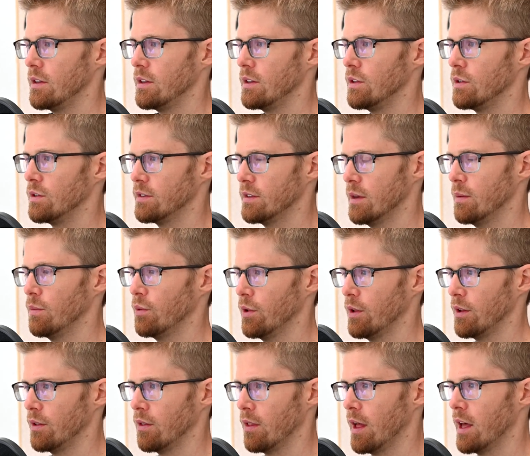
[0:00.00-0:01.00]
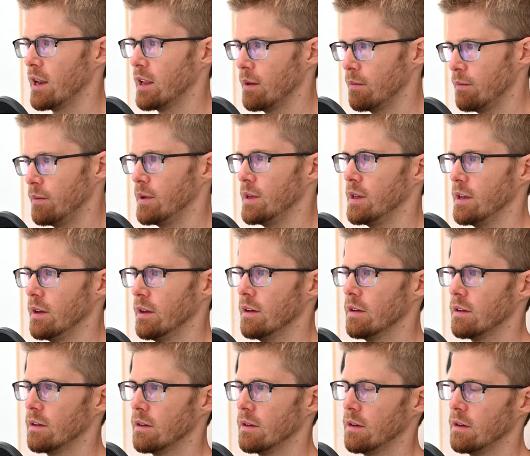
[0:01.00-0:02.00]
You simply let it be,
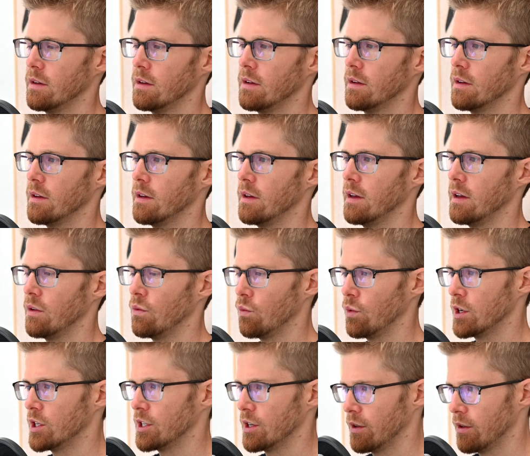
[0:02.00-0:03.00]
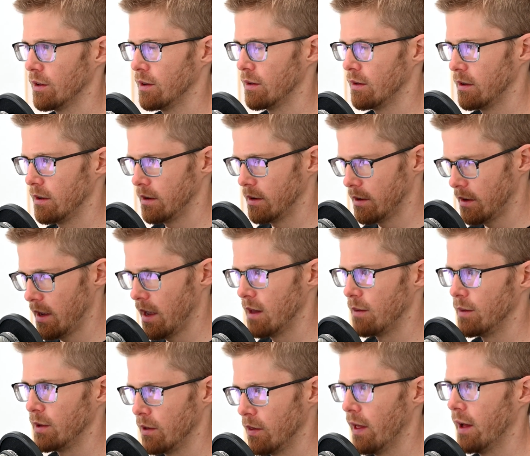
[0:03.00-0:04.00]
in which it can
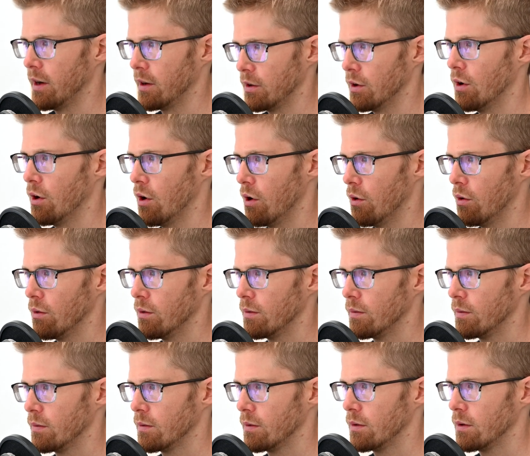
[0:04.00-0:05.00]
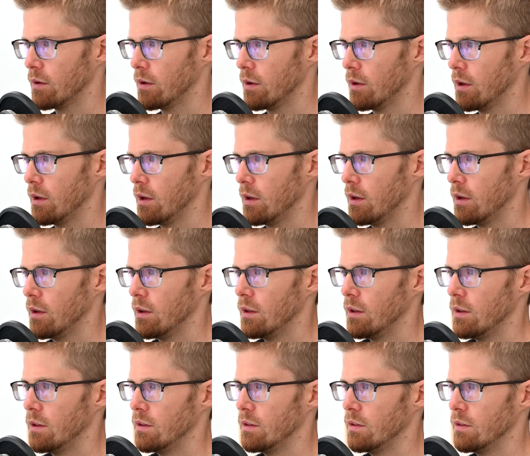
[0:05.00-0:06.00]
be let go.
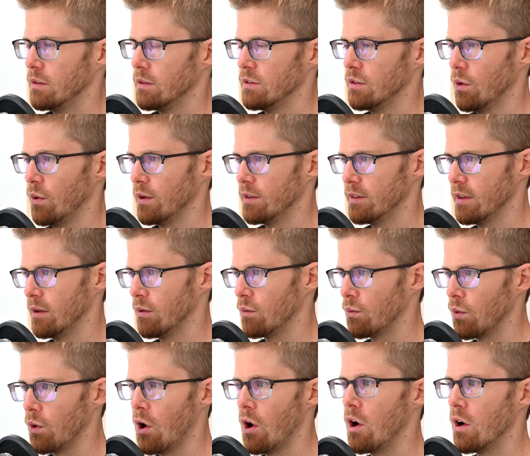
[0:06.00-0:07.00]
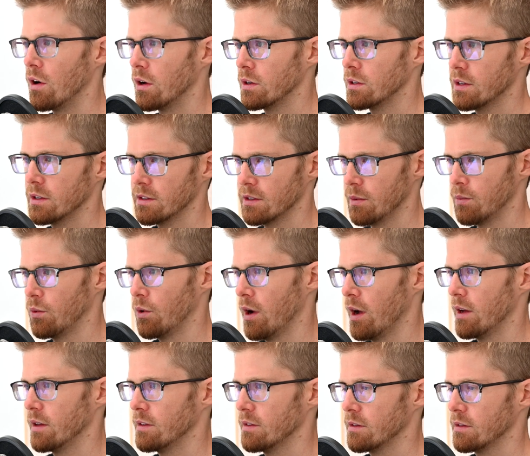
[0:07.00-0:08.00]
So, is it wrong to
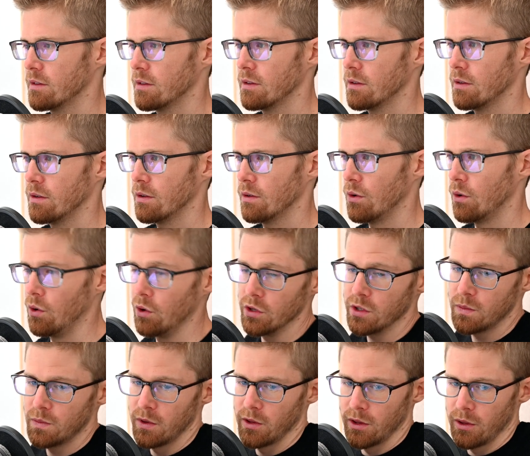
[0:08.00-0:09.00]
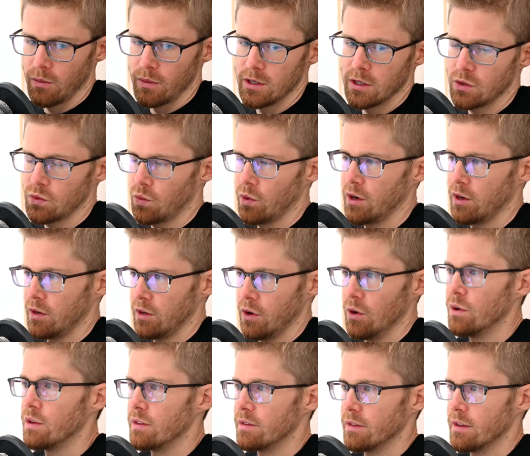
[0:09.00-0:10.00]
suppress? Ultimately, we just want to
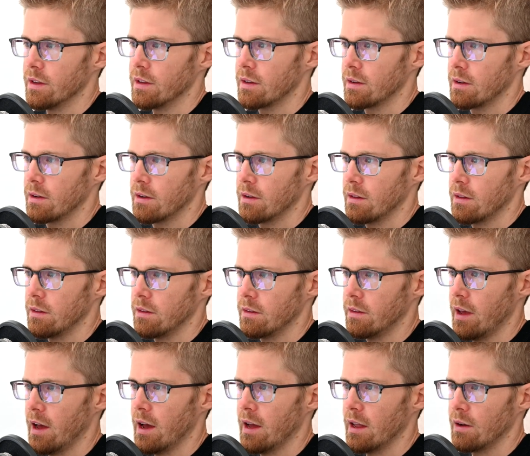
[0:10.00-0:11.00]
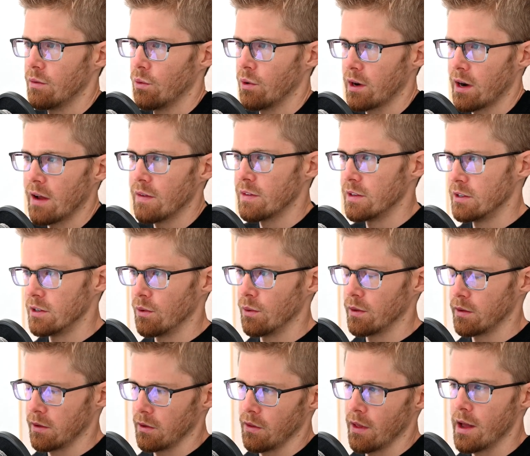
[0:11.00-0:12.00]
notice it, that we're going to have to deal
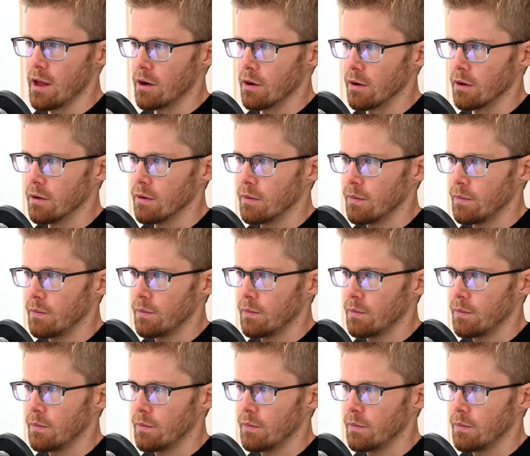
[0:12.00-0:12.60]
with it later.